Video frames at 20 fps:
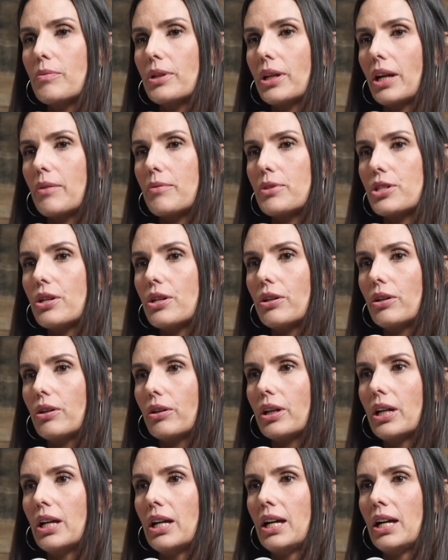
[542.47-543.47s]
when I was
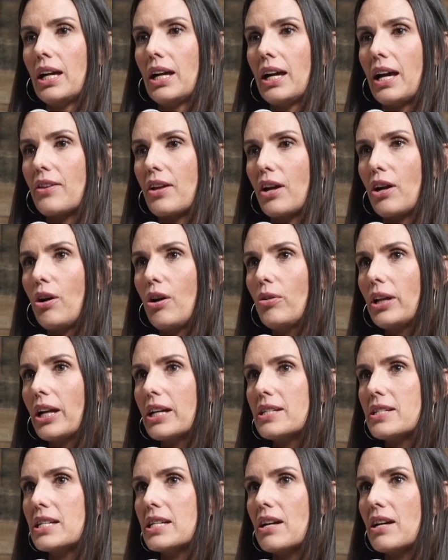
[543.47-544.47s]
young. And the whole
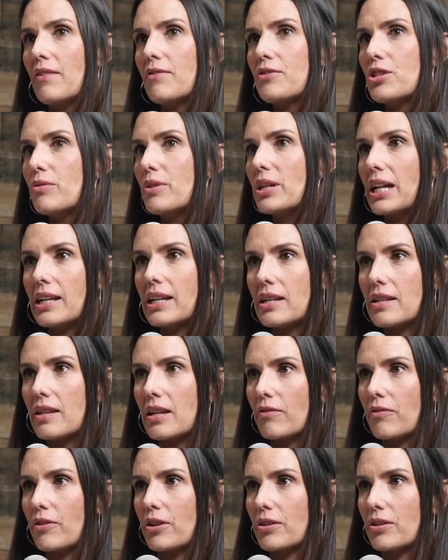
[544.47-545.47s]
idea of doing
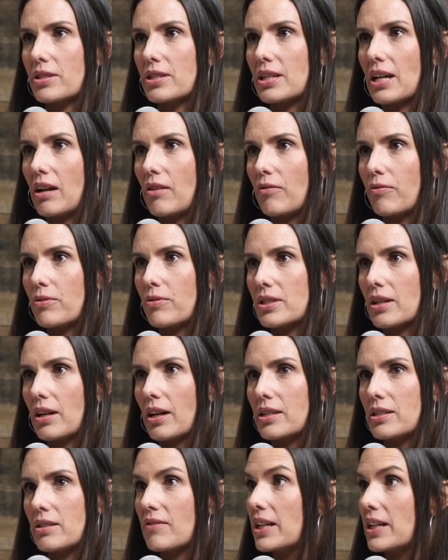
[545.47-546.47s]
anything for yourself was
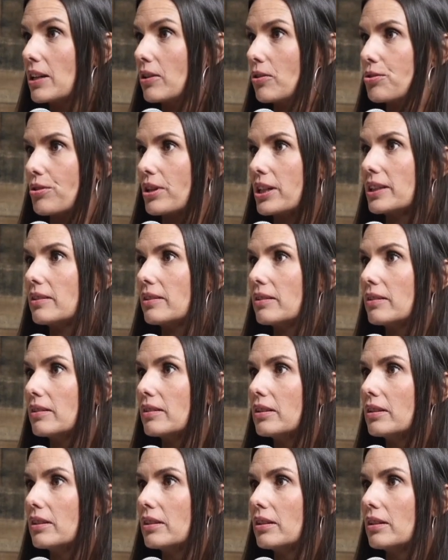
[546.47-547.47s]
kind of guilt-ridden.
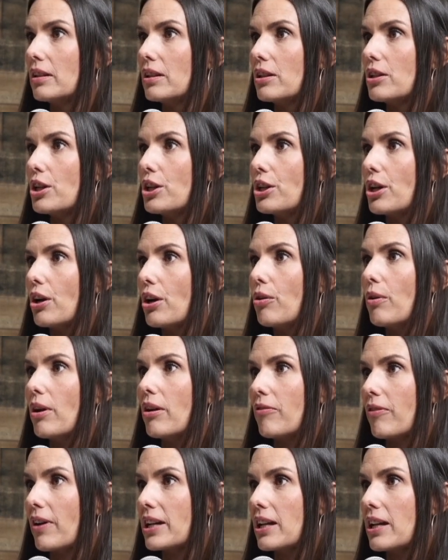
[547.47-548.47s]
You know,
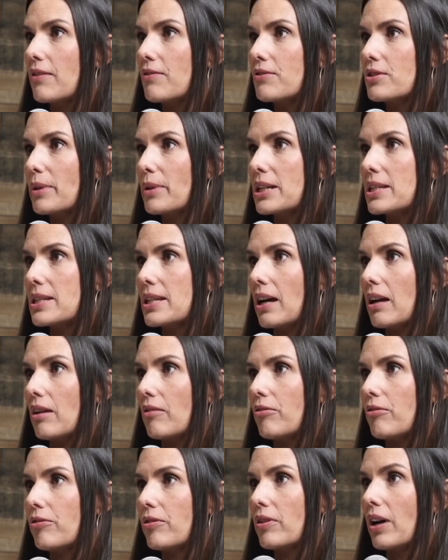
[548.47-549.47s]
if I give to
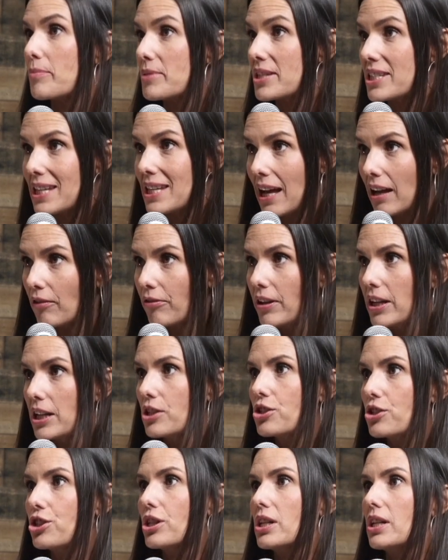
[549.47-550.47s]
myself, I'm
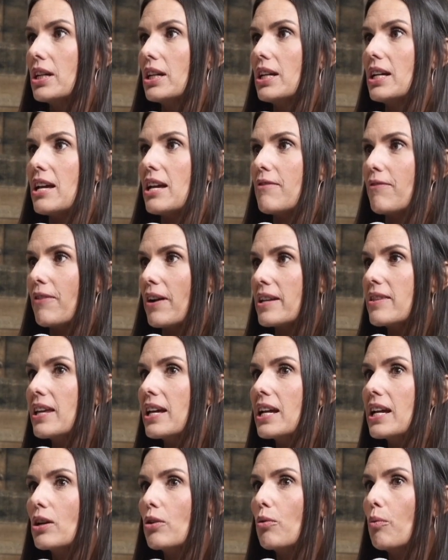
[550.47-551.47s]
selfish. If I
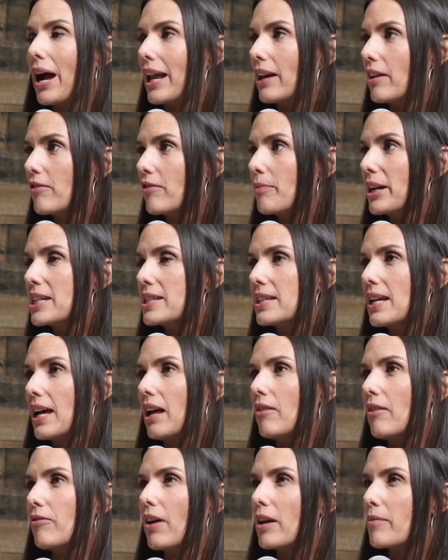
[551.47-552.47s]
think well of
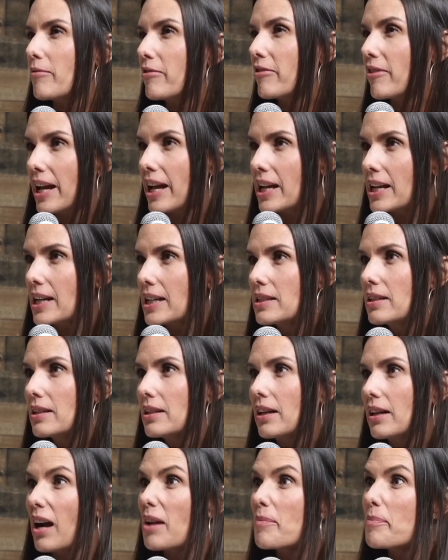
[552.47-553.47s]
myself, I'm vain.
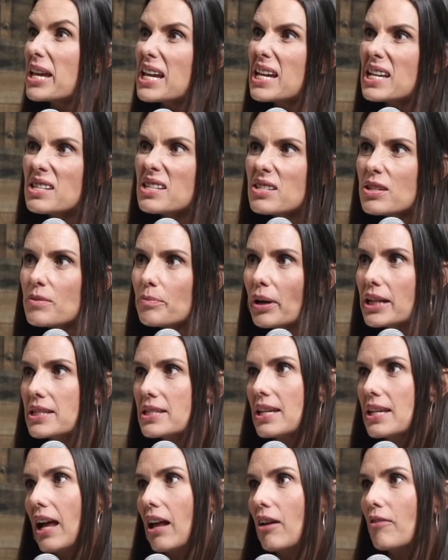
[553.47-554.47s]
I'm into
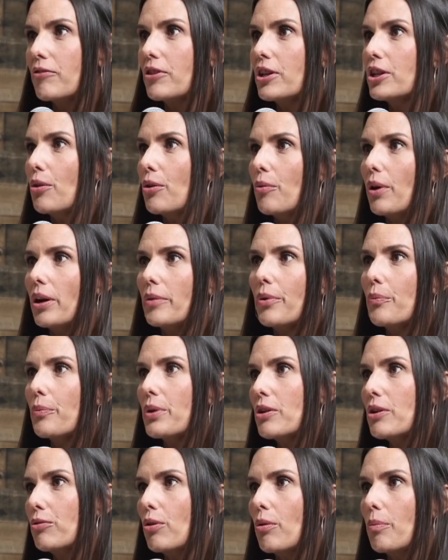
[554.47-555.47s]
myself. You know, when
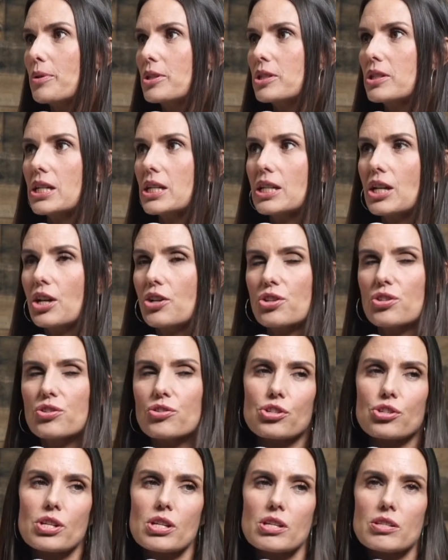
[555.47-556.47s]
we grew up as teenagers,
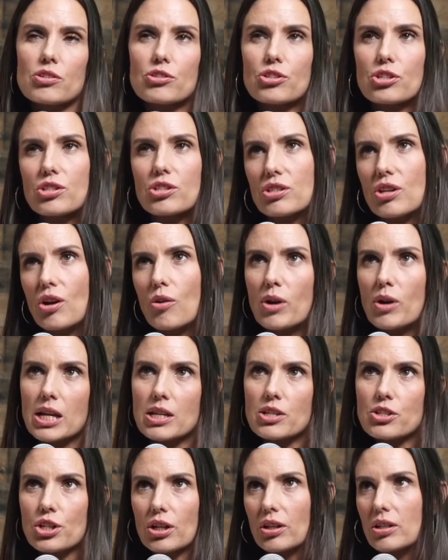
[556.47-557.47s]
Jesus, she's so
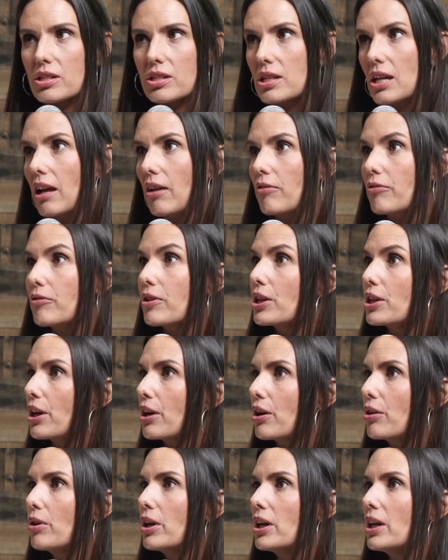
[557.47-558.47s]
into herself, you
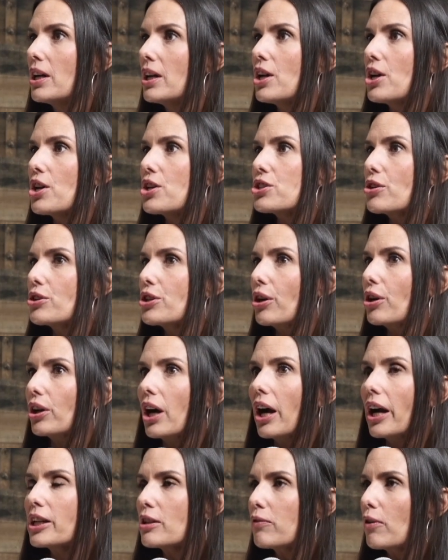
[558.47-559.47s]
know? So you're
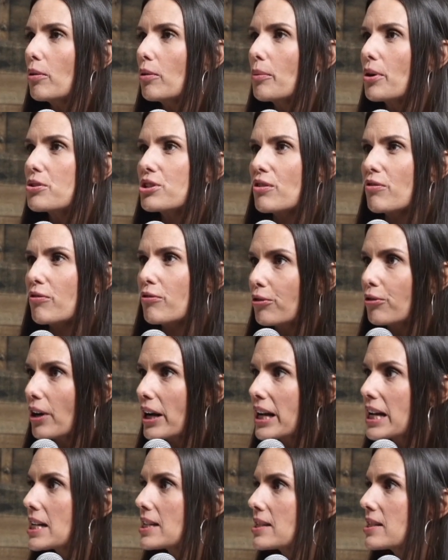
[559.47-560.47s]
kind of almost
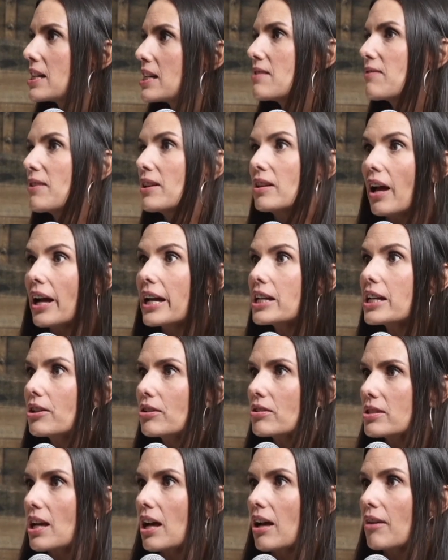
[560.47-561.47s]
afraid to even like
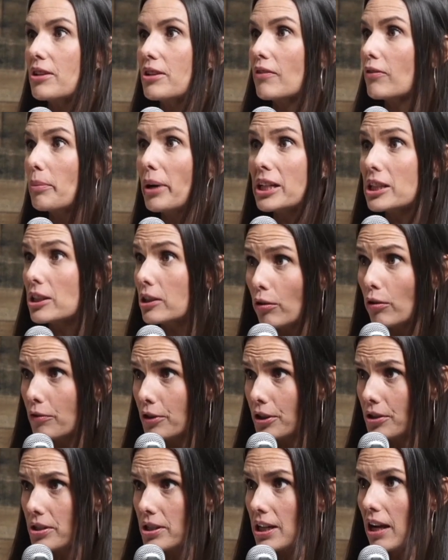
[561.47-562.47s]
yourself. Never mind love
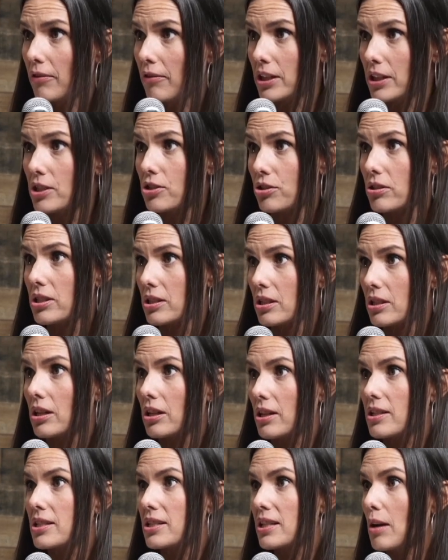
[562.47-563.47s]
yourself. Let's just start
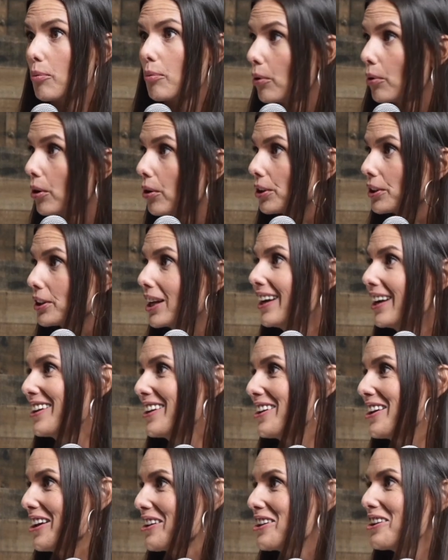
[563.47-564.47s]
at step one,
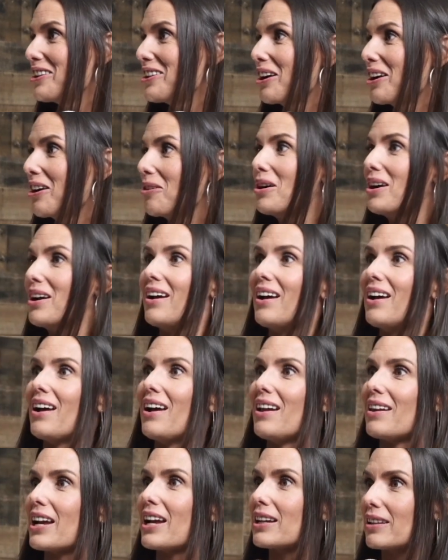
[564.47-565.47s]
you know? Right.
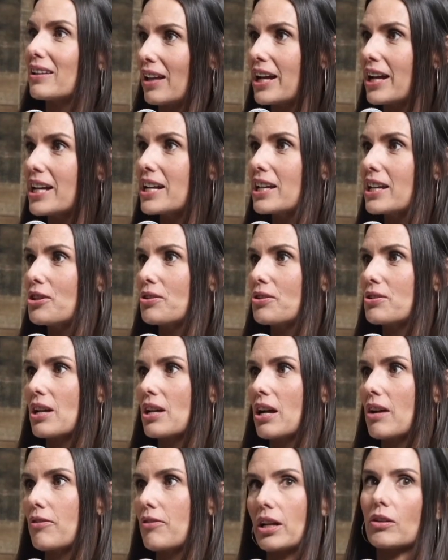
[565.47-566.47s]
Like liking
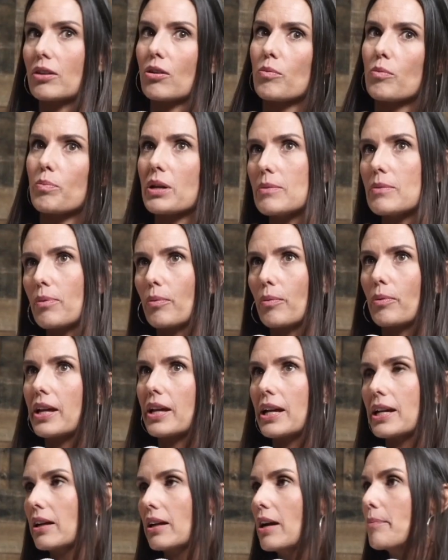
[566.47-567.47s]
yourself, you're like, oh, people will
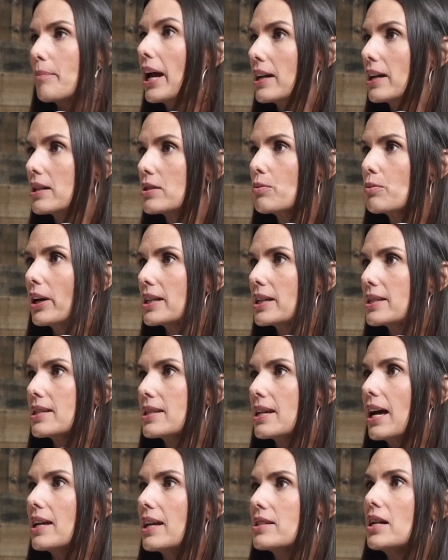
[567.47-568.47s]
think I'm X, Y, and
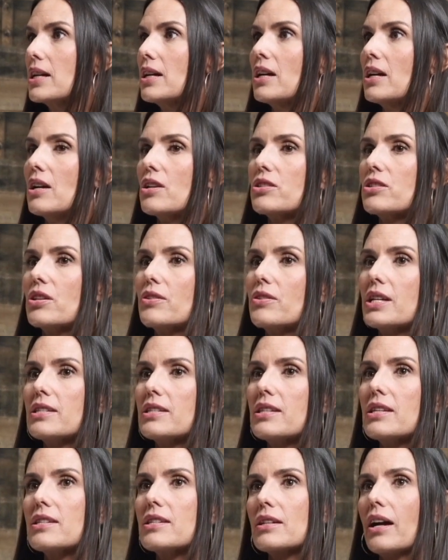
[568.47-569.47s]
Z. So
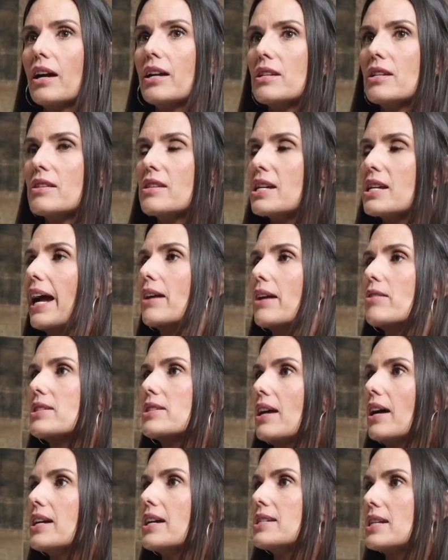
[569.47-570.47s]
this is kind of the
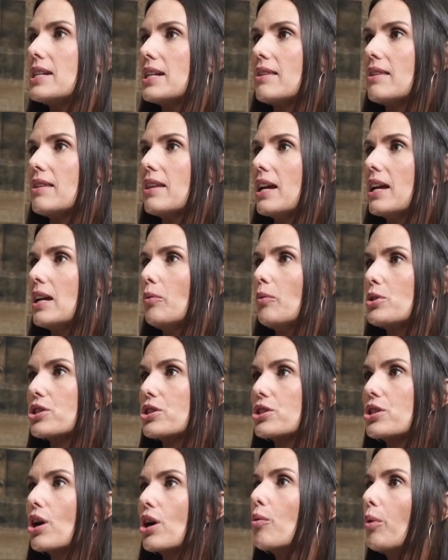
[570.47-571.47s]
outside in thing. We're
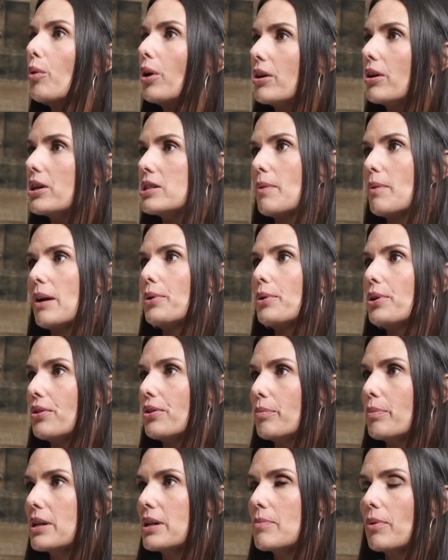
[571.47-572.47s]
so worried about what
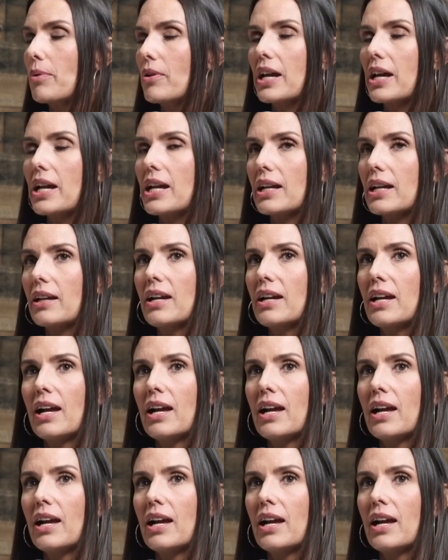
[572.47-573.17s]
other people think.